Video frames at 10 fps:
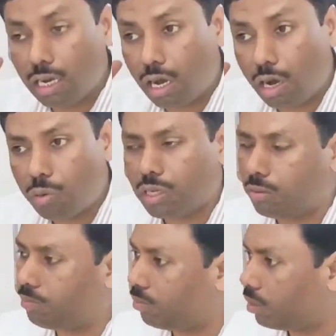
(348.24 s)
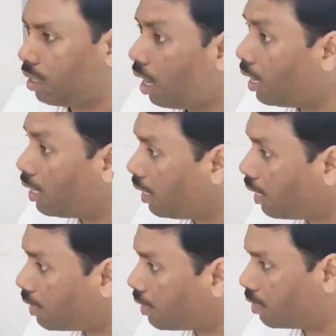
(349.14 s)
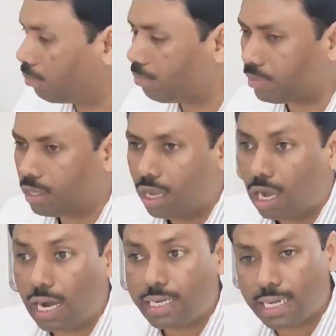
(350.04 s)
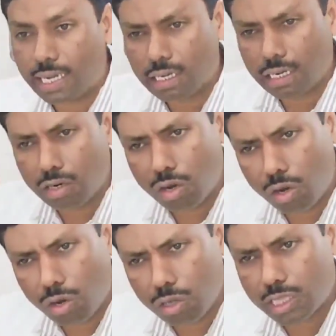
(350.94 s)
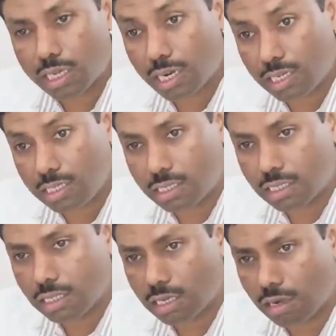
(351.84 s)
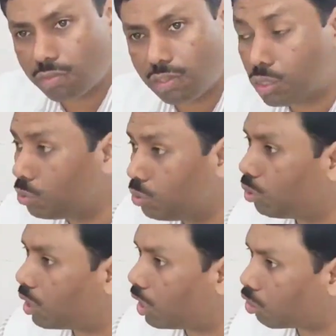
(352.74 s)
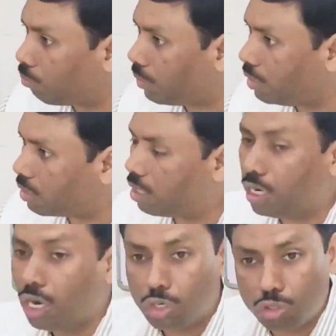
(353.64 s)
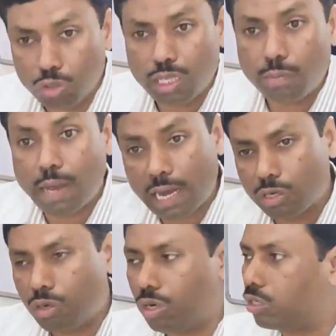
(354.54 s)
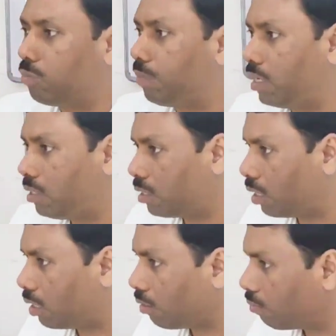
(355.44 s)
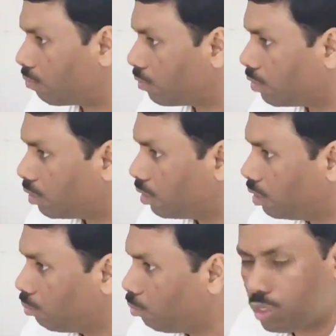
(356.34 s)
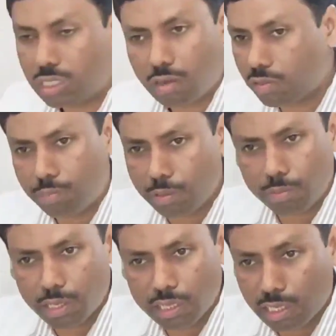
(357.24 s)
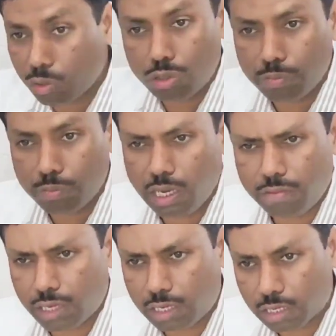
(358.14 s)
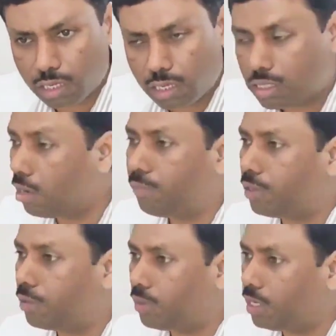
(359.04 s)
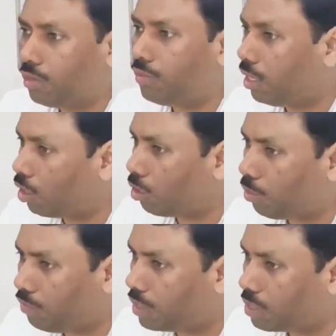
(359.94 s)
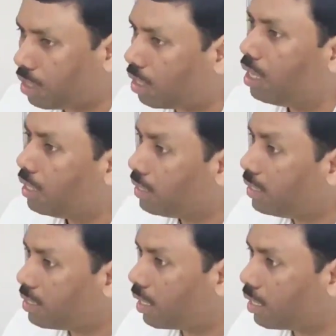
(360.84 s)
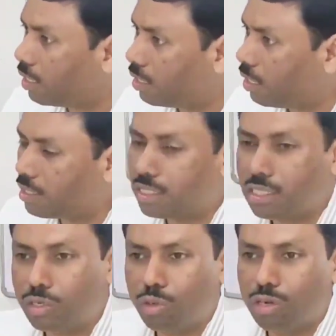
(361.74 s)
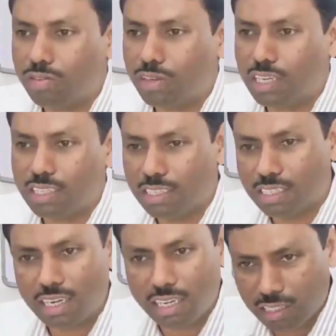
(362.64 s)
I love him. I like him. I taken all the credentials of the Sujok acupuncture to the macro acupuncture. Most of the people, they don't believe it. Some people, even our professor, disagree that is the tonification